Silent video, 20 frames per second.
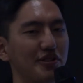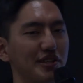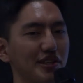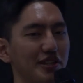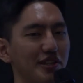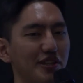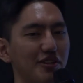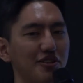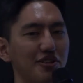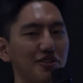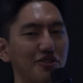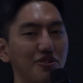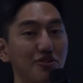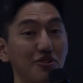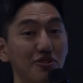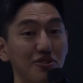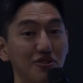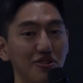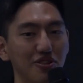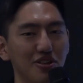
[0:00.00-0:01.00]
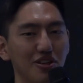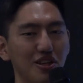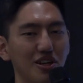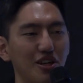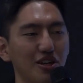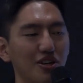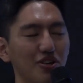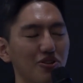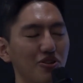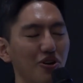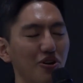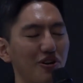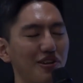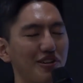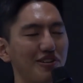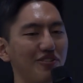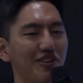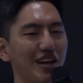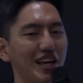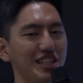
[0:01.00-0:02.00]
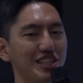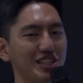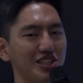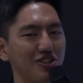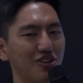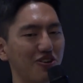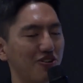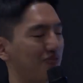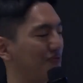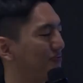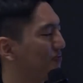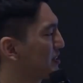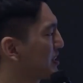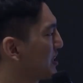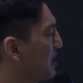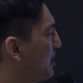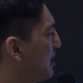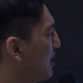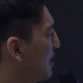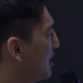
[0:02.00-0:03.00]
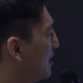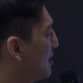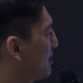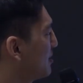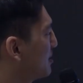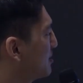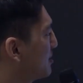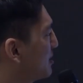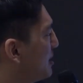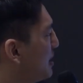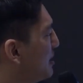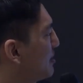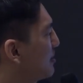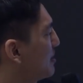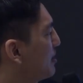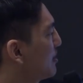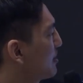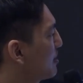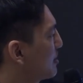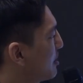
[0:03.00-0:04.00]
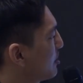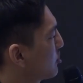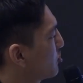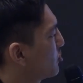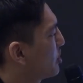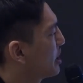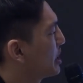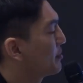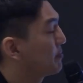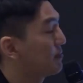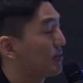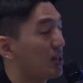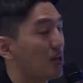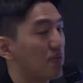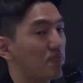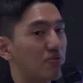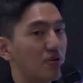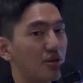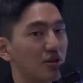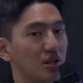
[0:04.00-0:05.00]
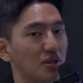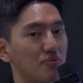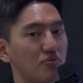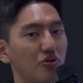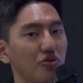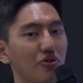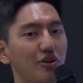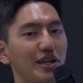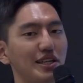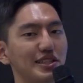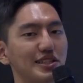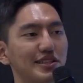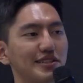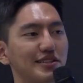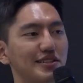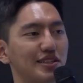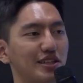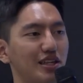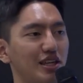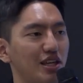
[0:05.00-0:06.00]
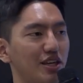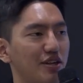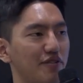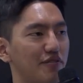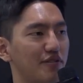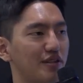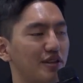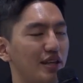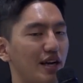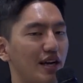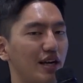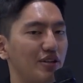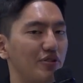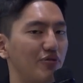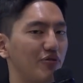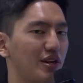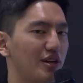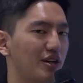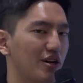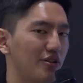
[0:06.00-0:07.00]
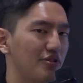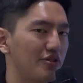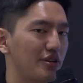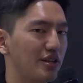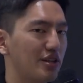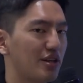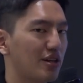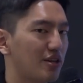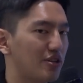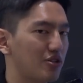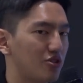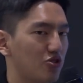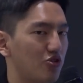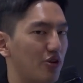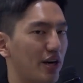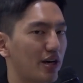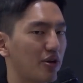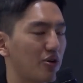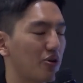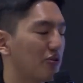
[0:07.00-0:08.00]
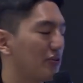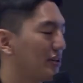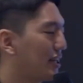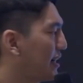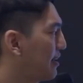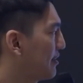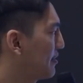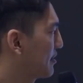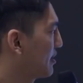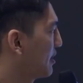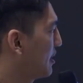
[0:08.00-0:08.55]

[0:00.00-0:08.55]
signal to noise ratio. This is the 12 different modulation schemes that we consider to recognize.